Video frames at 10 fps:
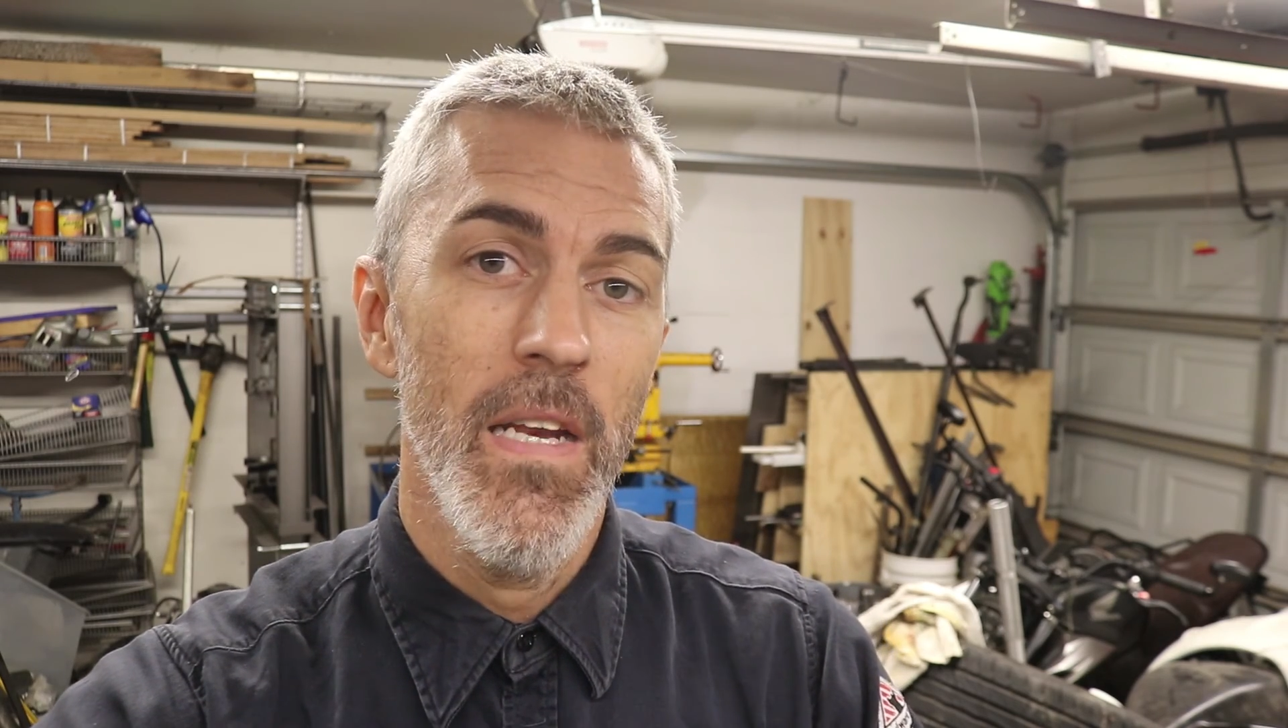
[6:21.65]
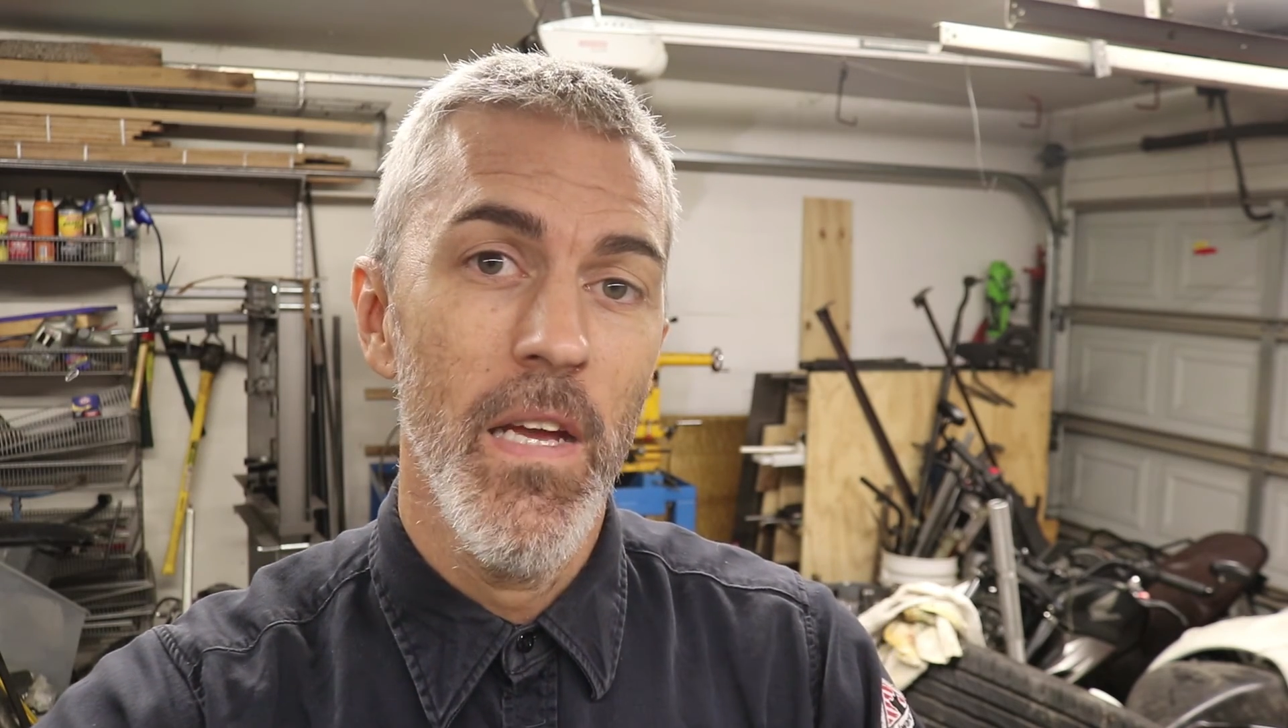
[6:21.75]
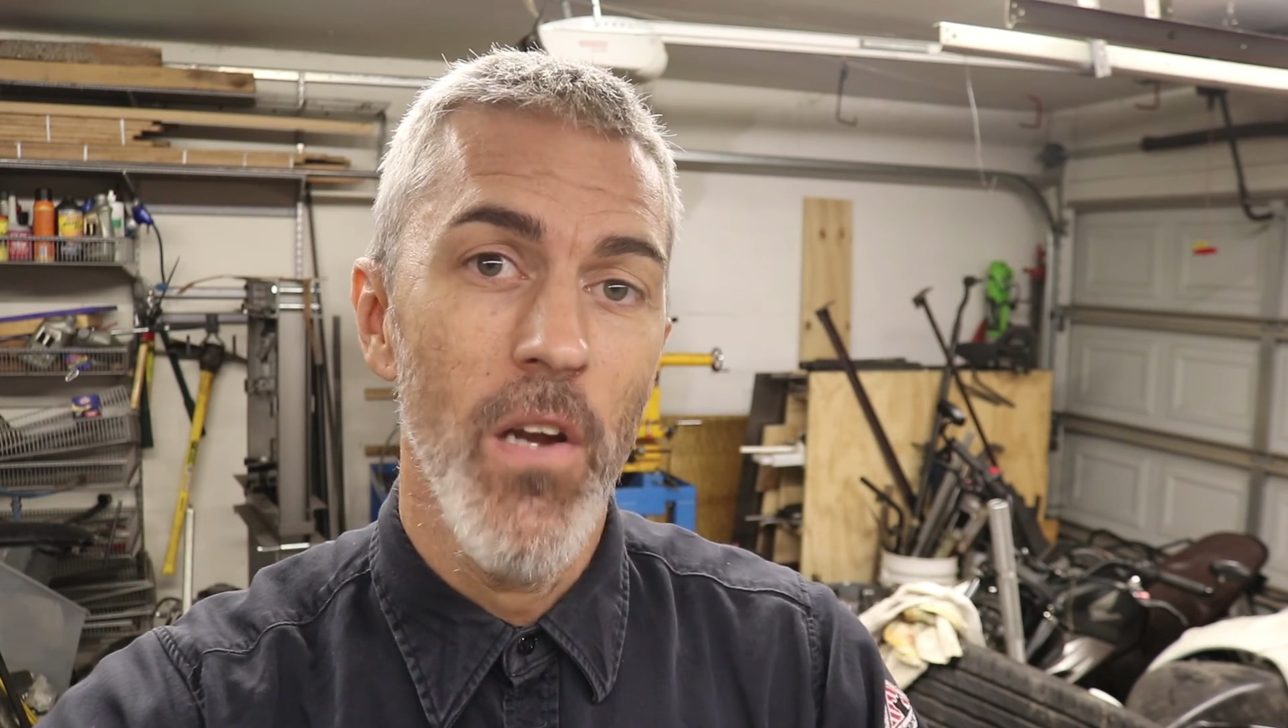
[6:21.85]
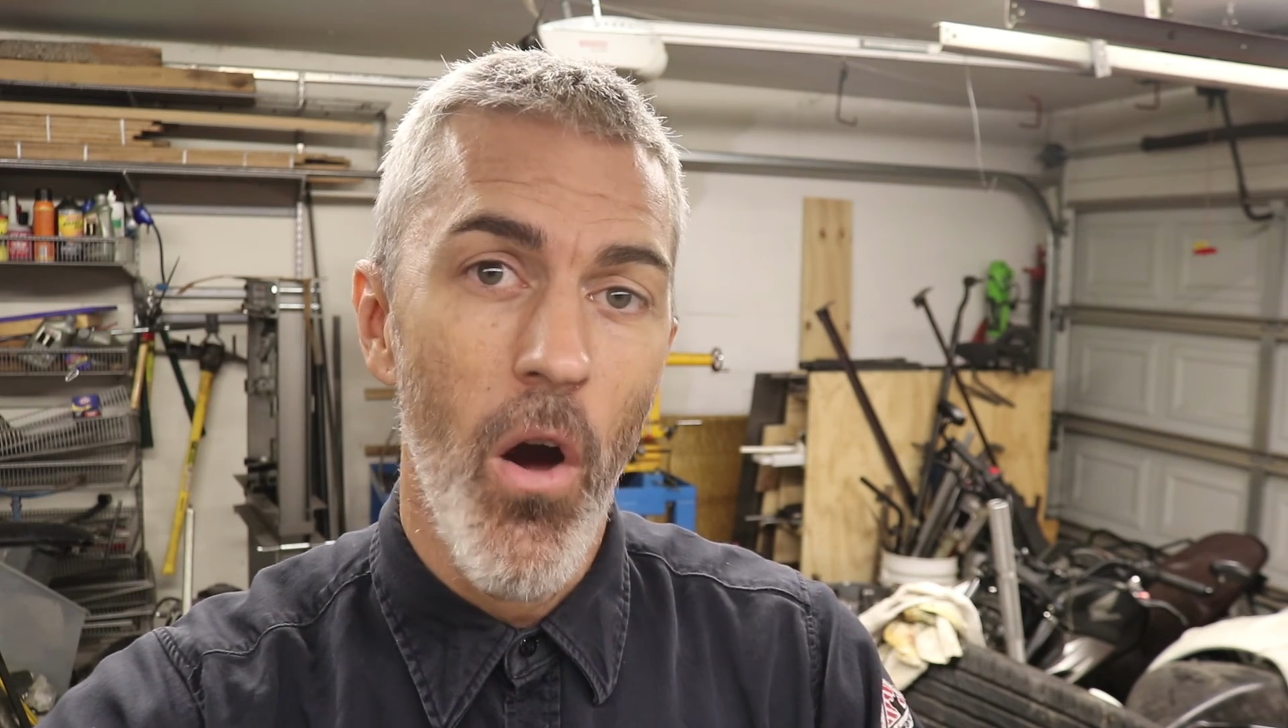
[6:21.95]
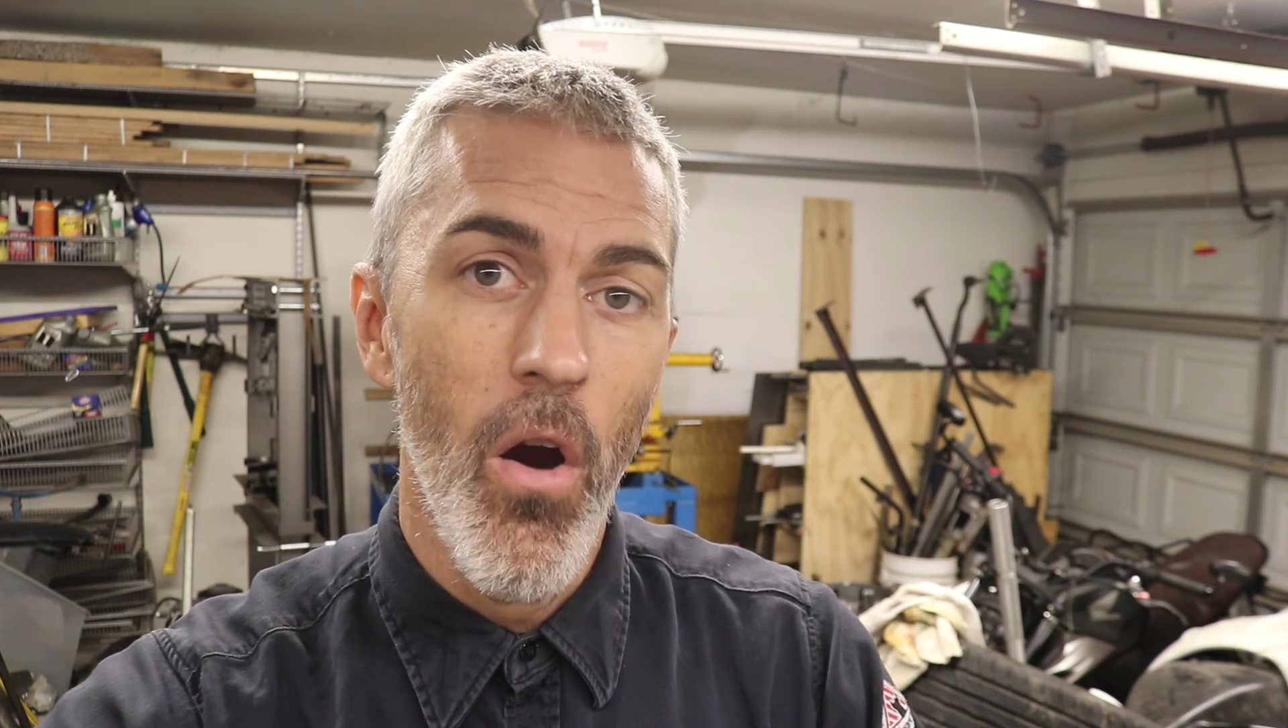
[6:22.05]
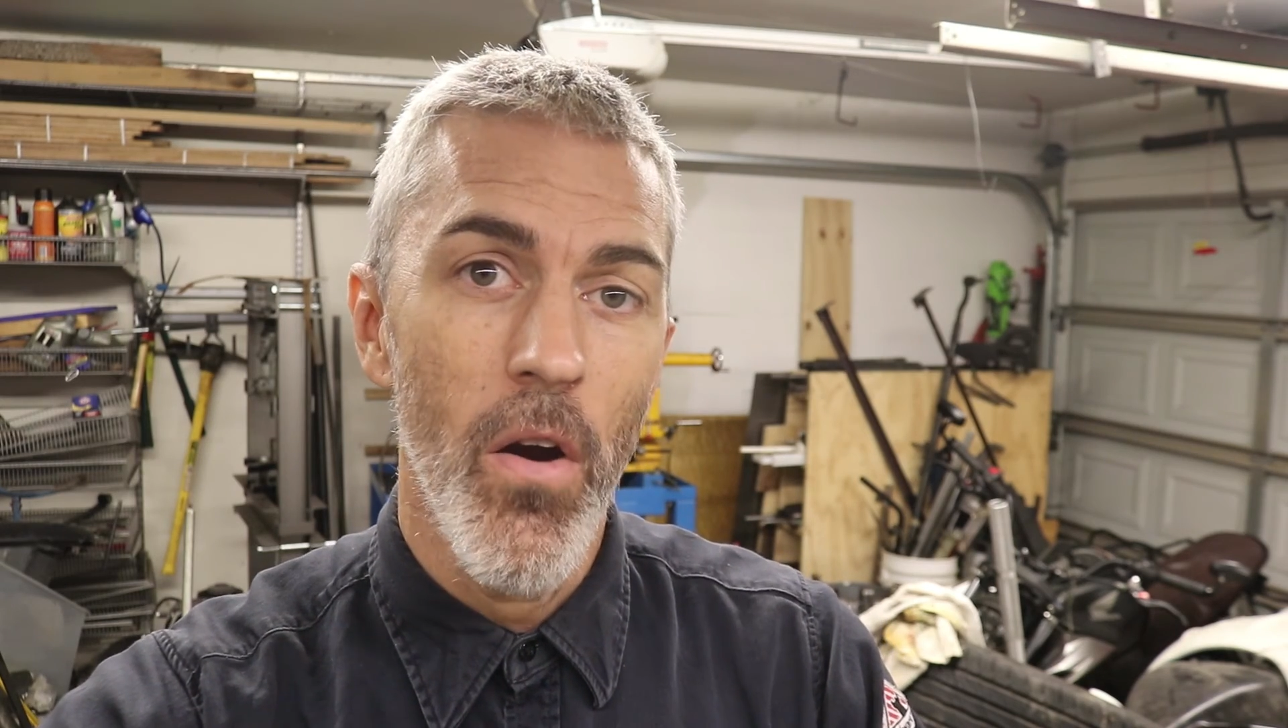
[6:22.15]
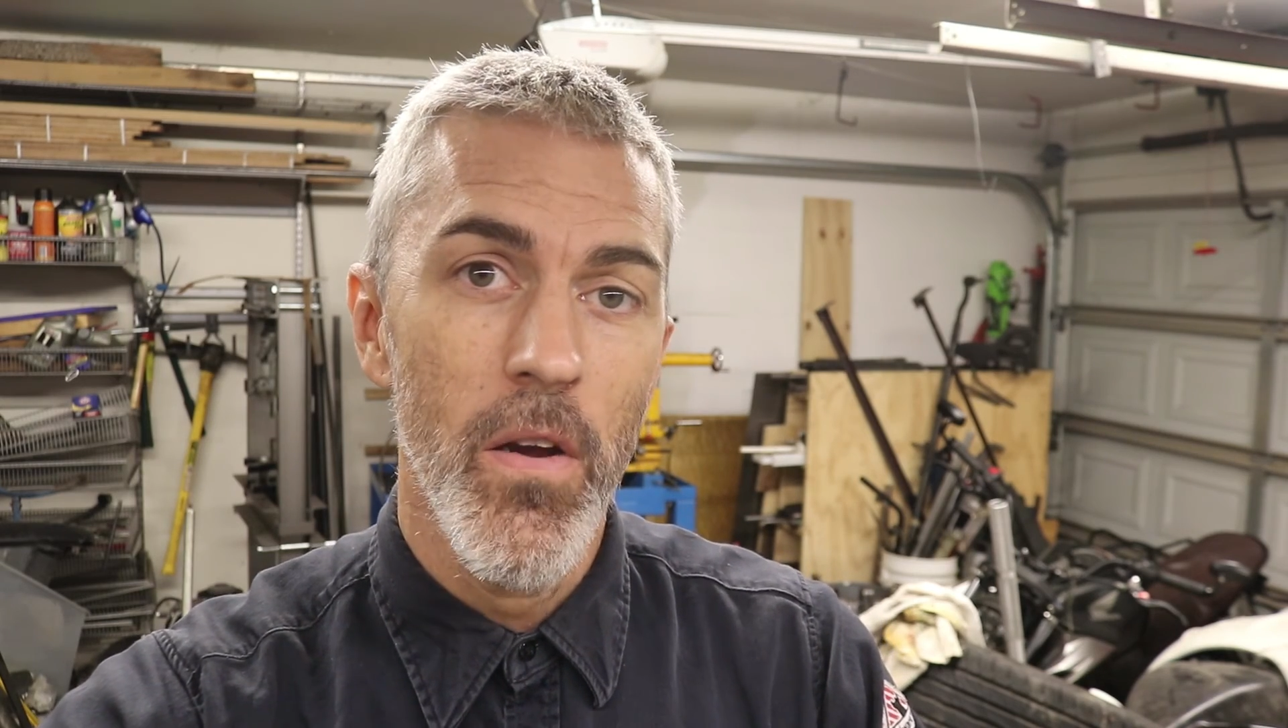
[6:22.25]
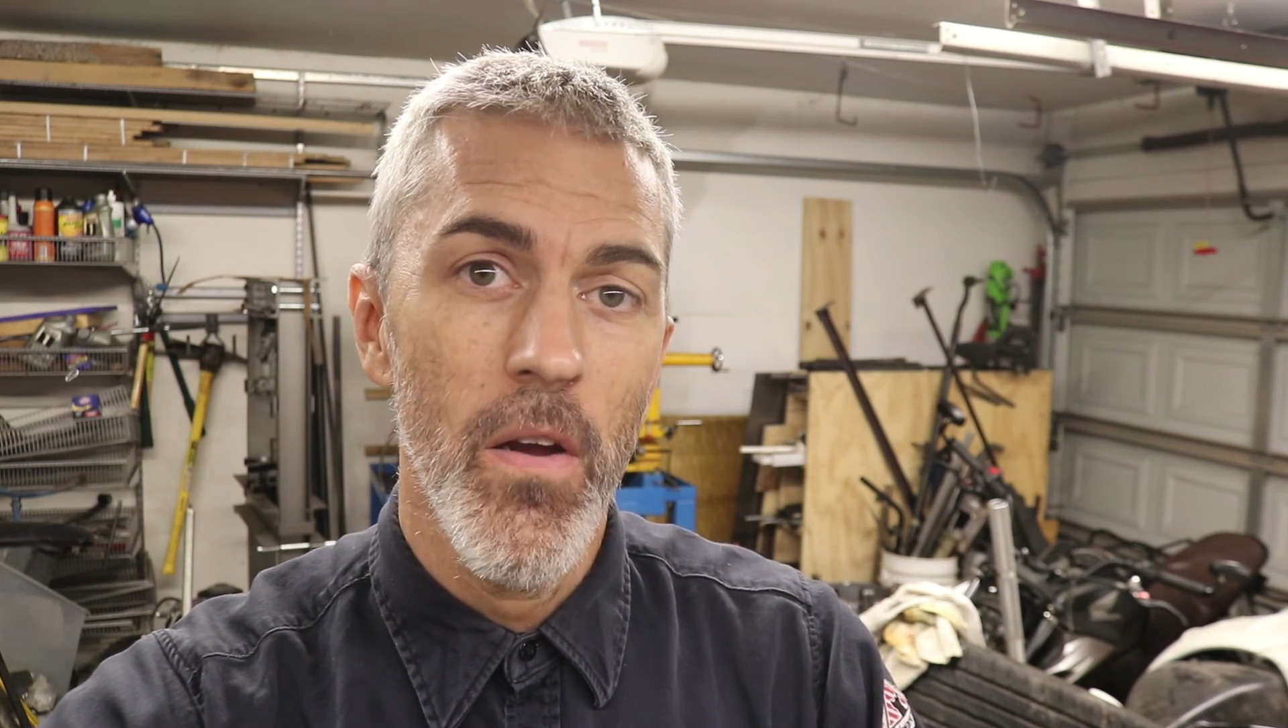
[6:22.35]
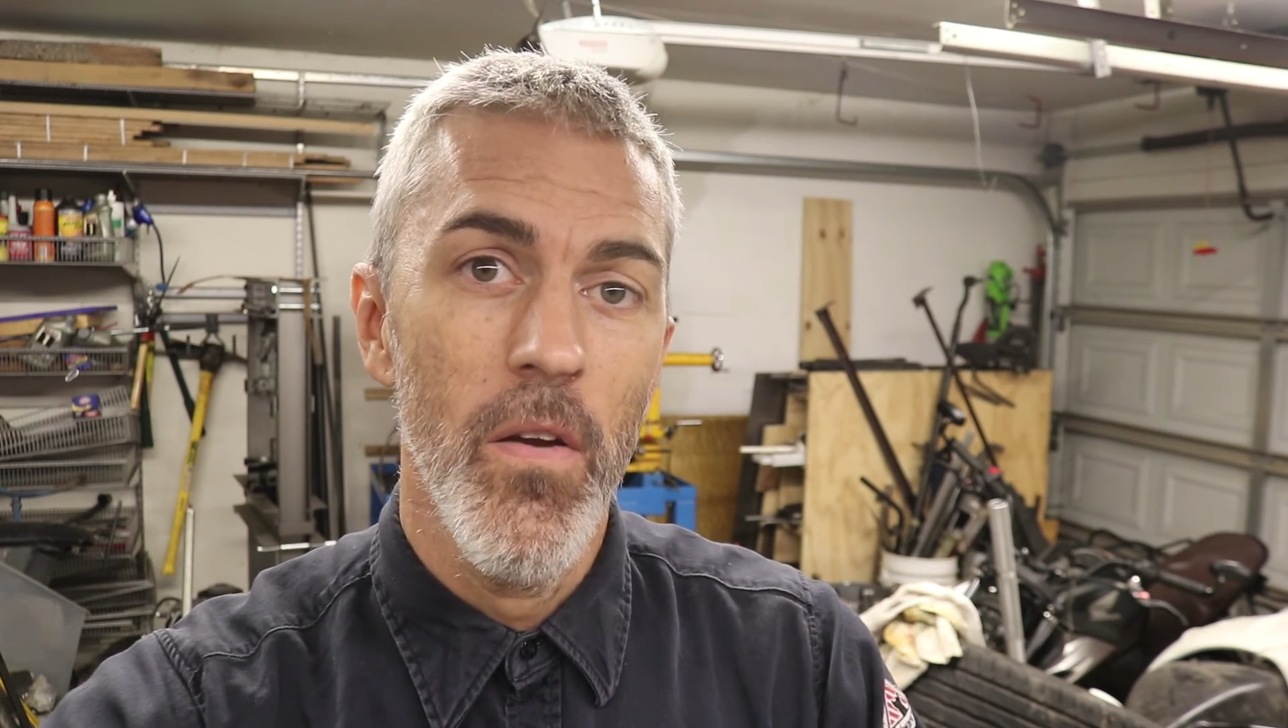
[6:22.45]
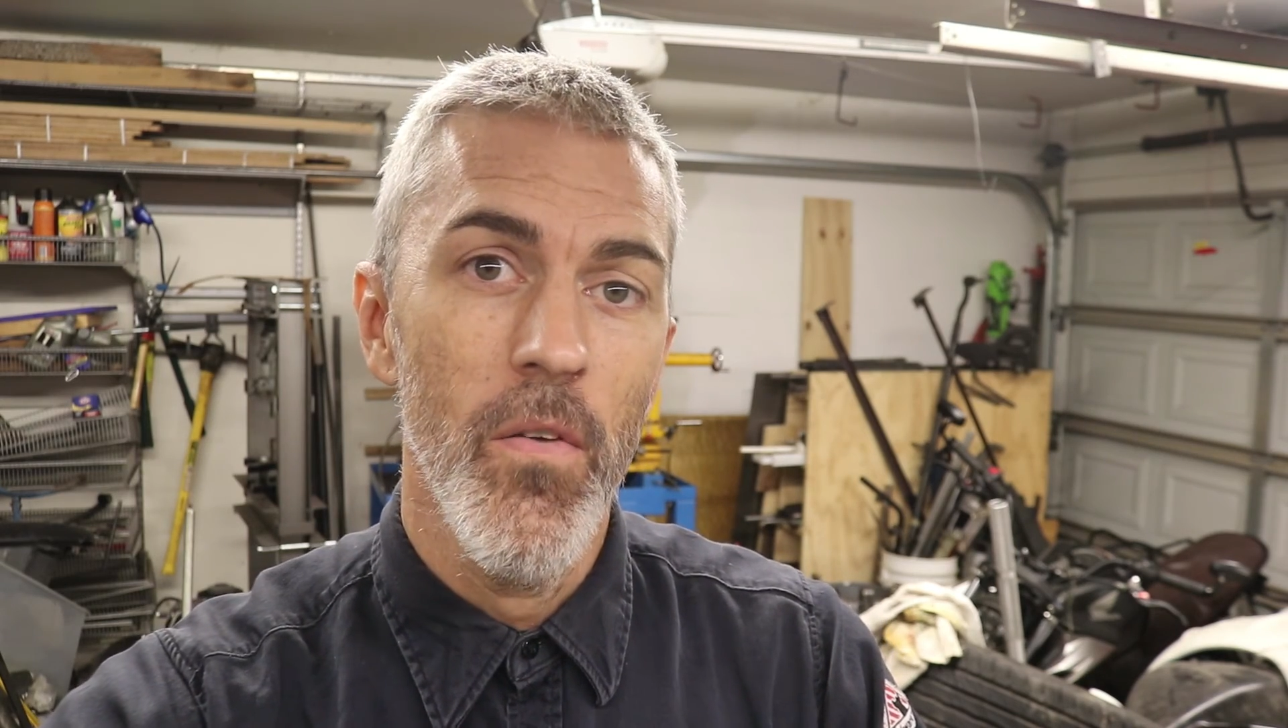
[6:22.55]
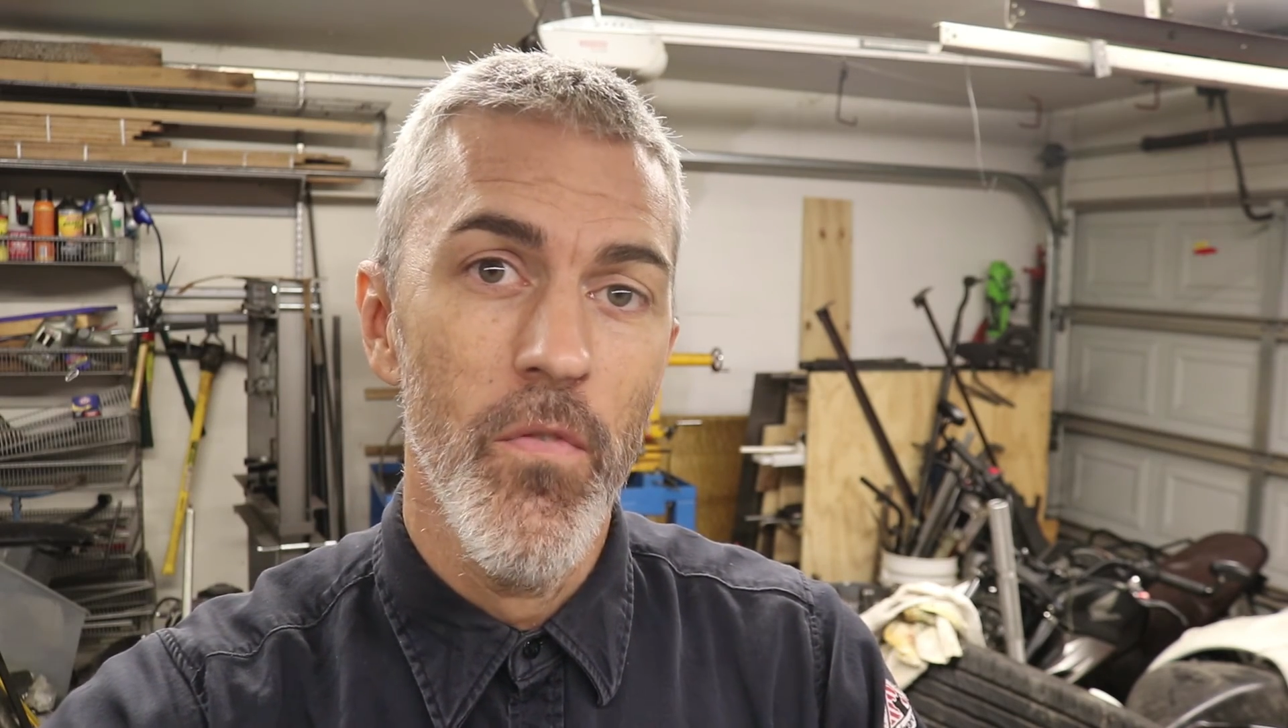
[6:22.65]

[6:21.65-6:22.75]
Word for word: getting an arc